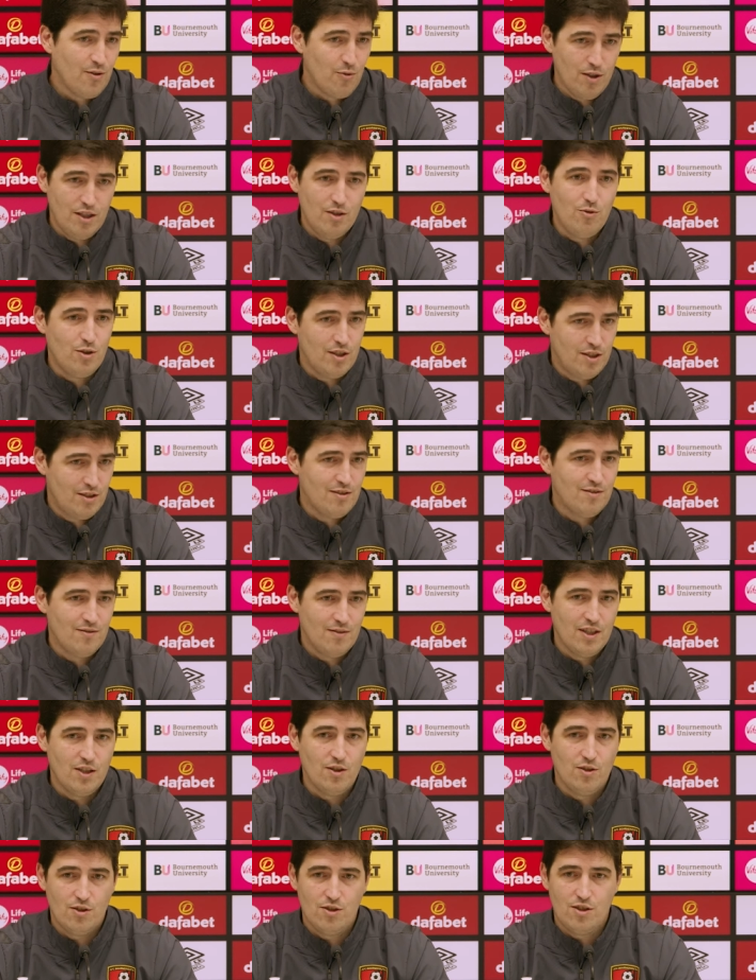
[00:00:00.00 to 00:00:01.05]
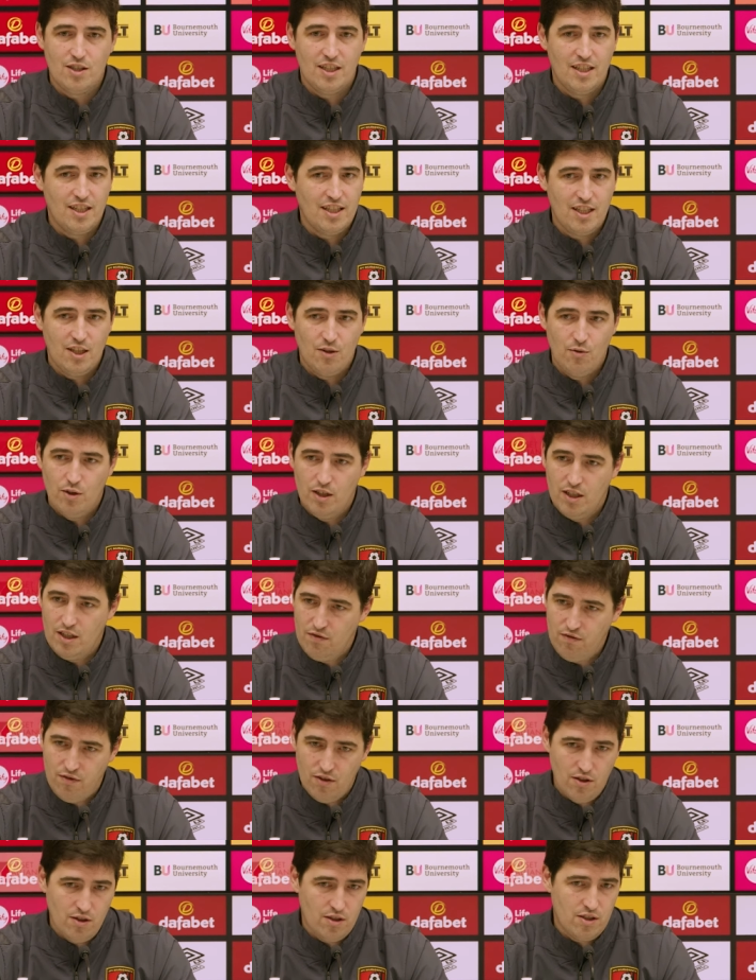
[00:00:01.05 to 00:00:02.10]
he will do it because he will
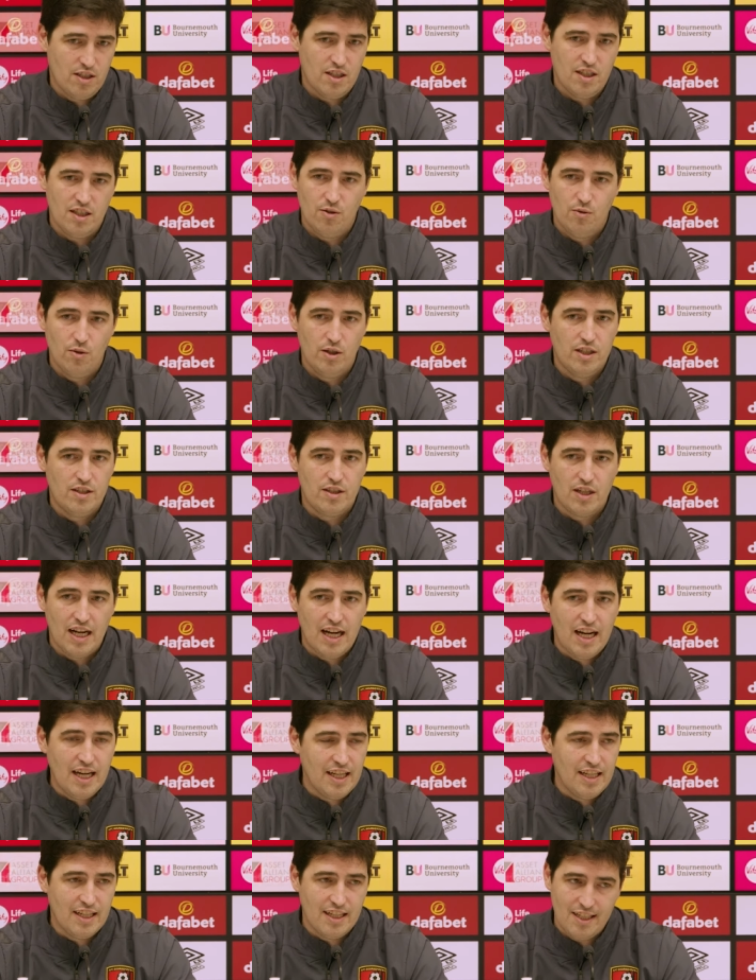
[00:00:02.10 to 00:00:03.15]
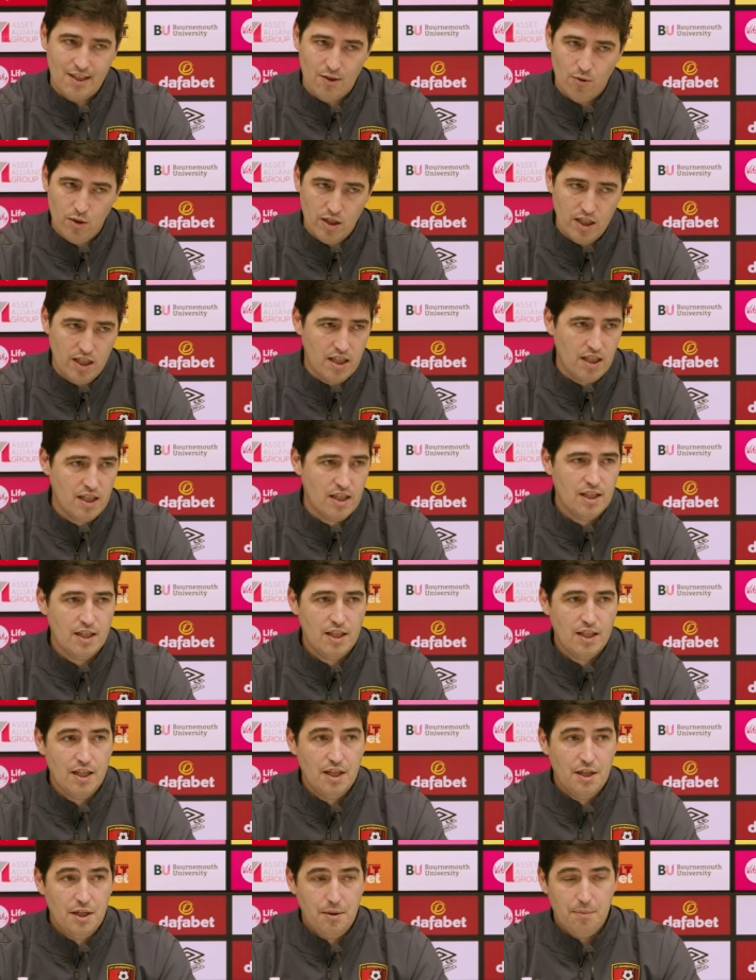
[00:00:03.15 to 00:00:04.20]
force and he will try and he will.
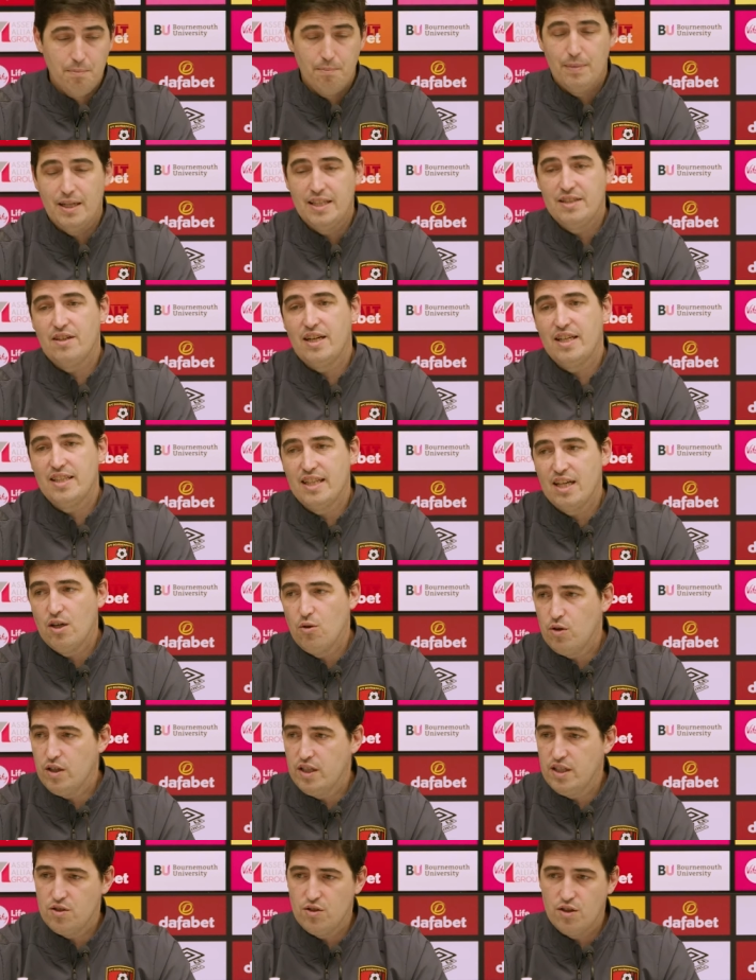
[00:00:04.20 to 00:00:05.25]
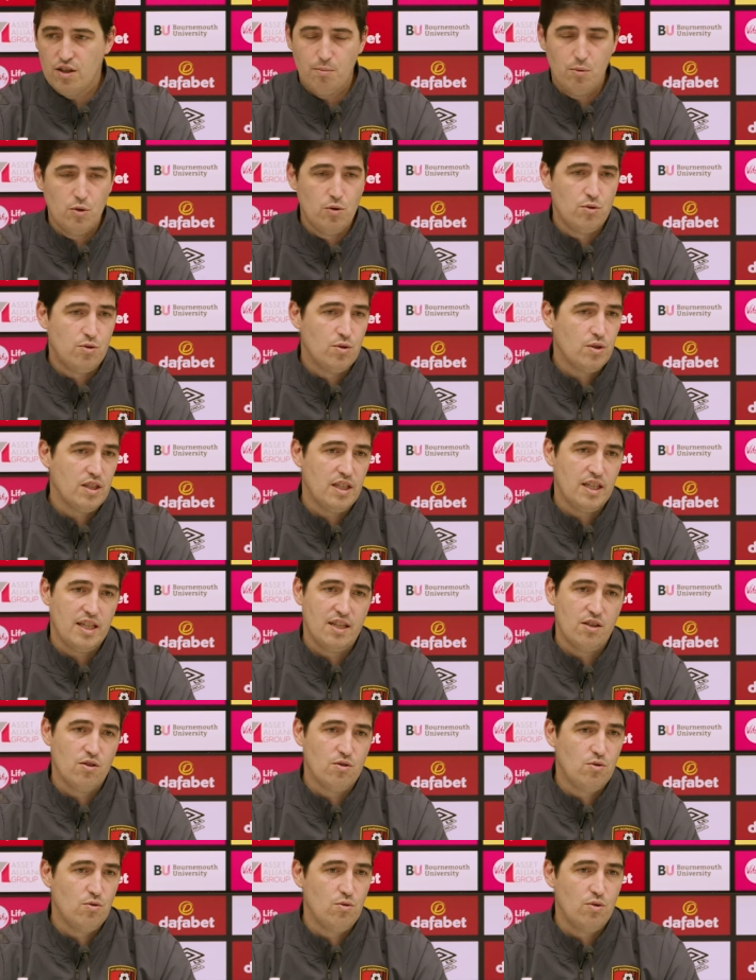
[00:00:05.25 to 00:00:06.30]
But right now he's on a boot. He
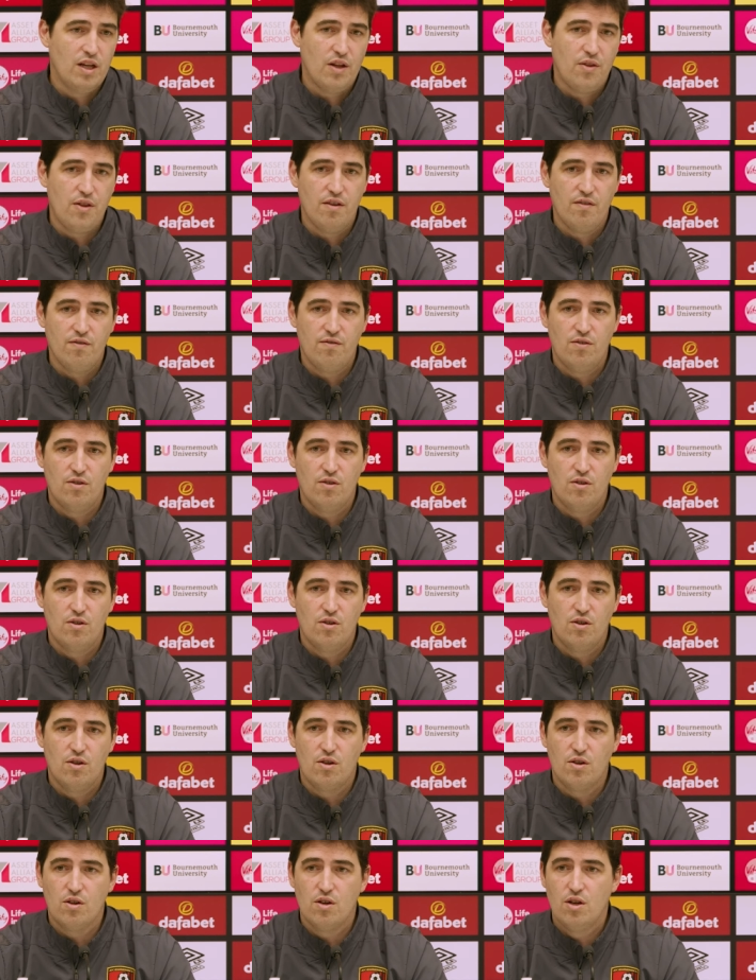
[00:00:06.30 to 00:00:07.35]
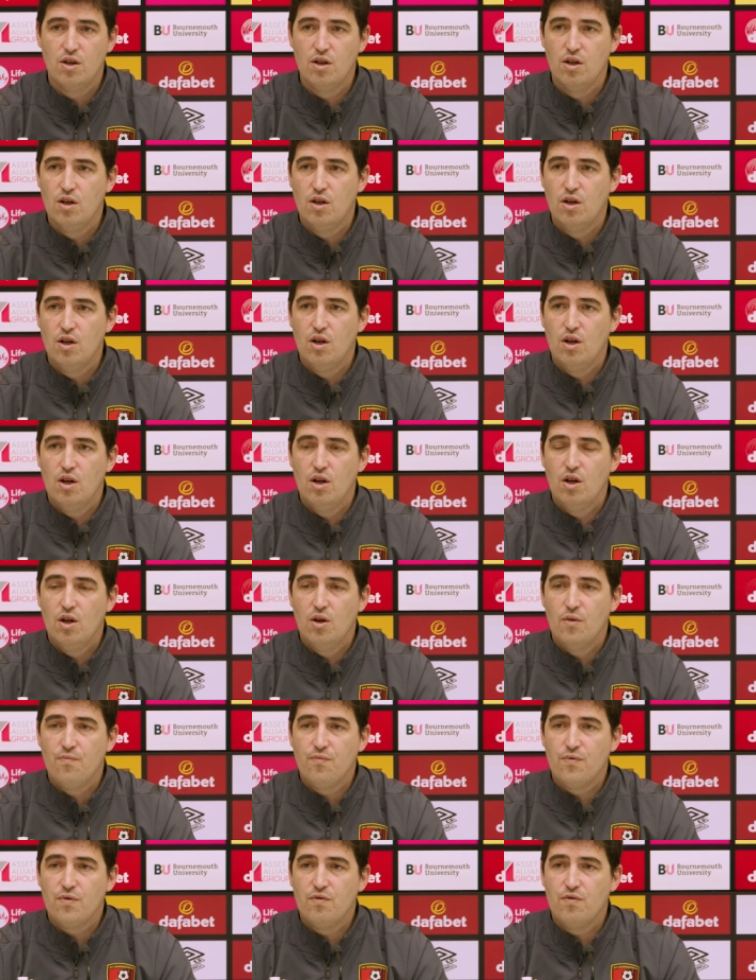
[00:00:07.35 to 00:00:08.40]
cannot do nothing for
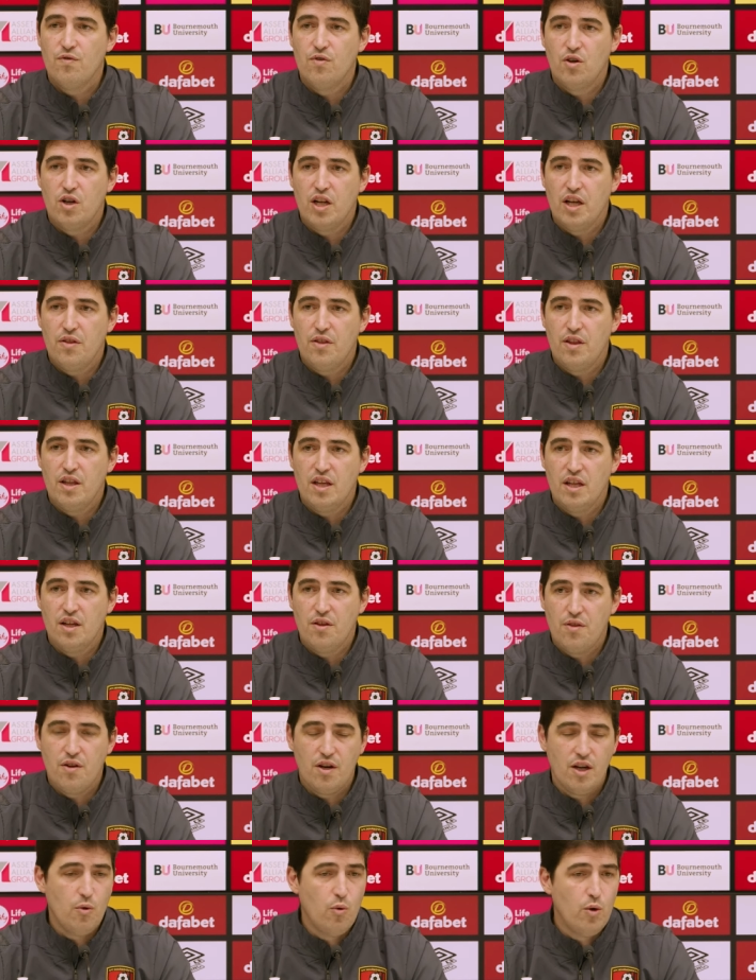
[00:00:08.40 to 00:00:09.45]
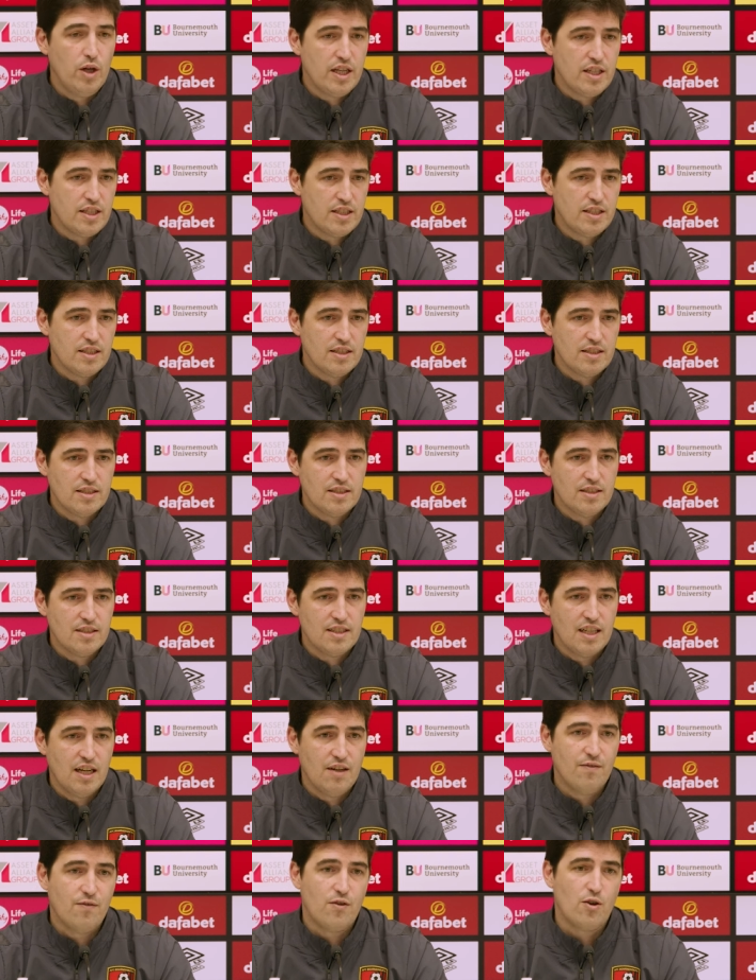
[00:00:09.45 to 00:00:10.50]
I think 3 weeks,
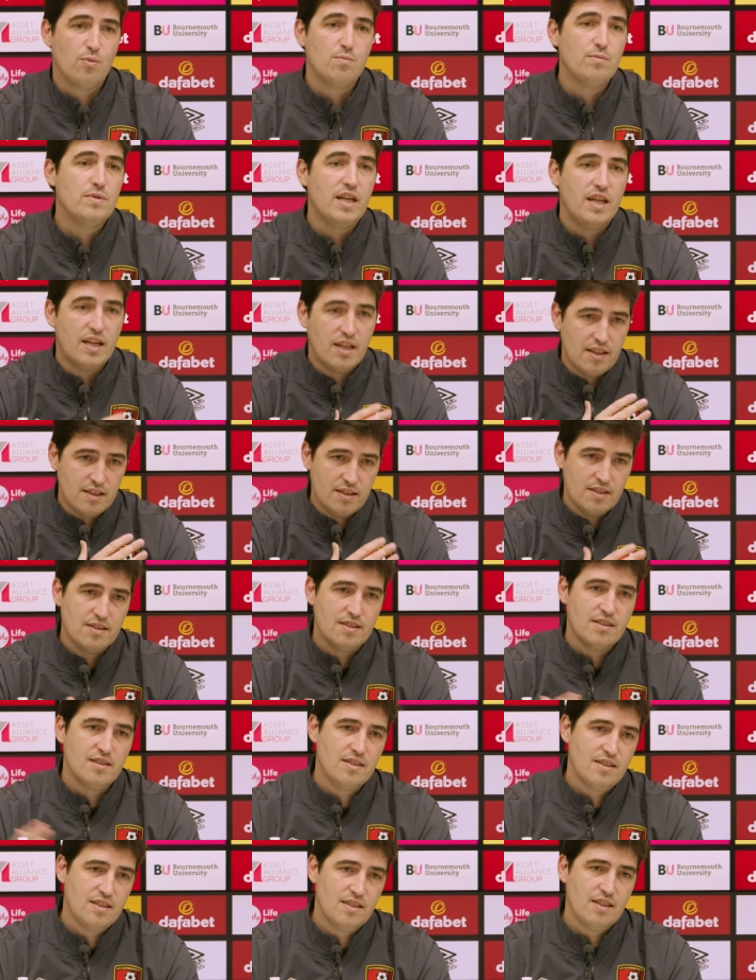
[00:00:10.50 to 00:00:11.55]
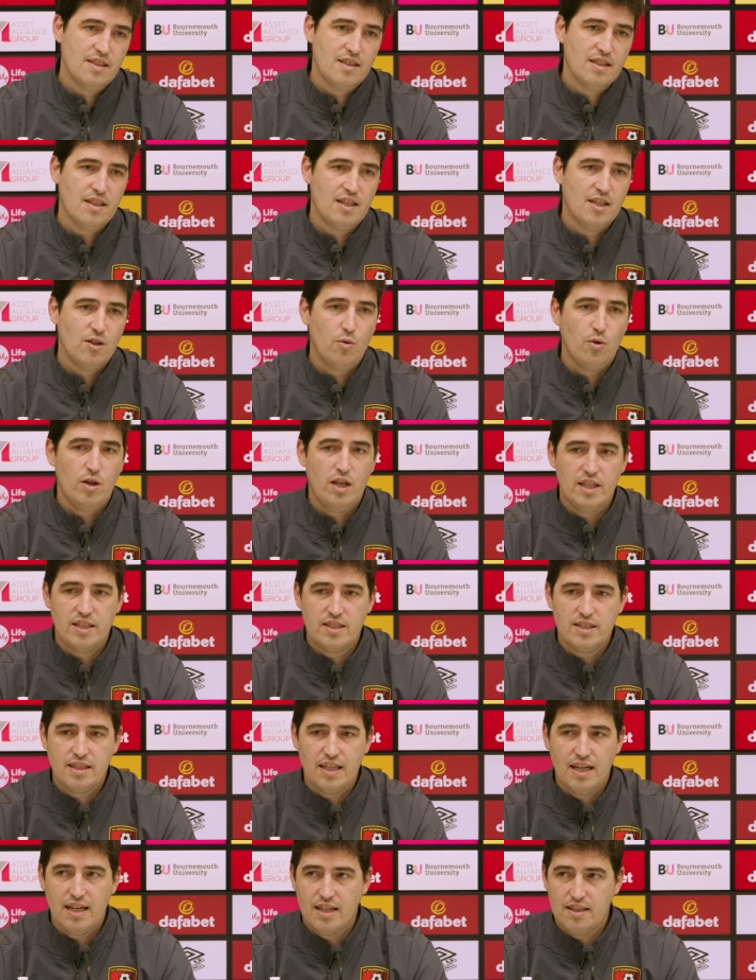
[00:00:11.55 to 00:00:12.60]
and from there he will
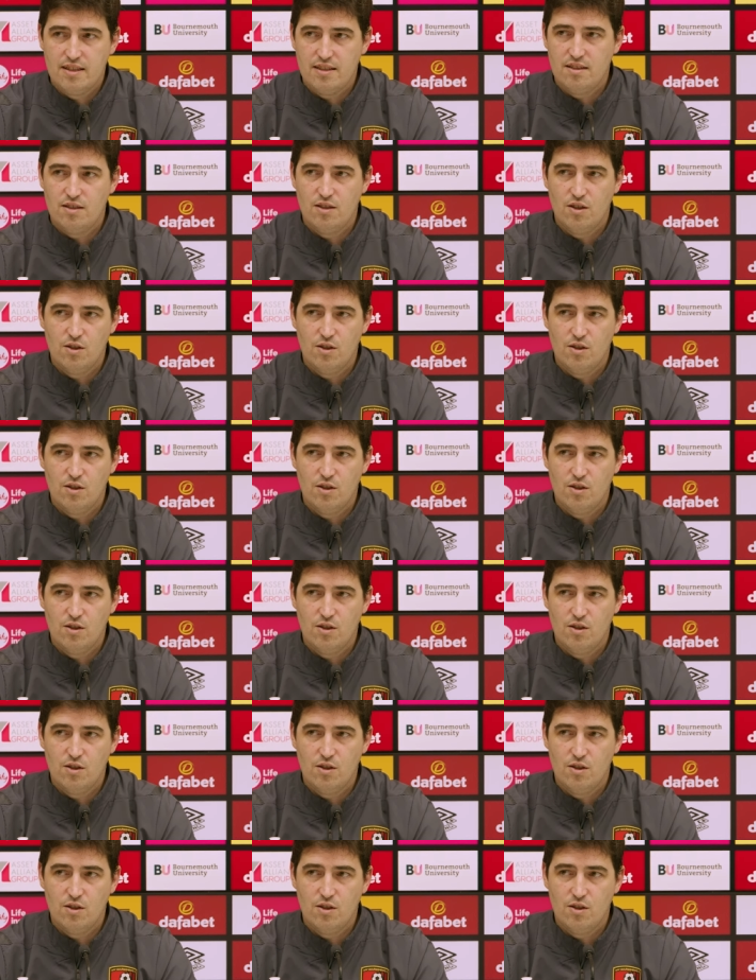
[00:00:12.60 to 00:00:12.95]
start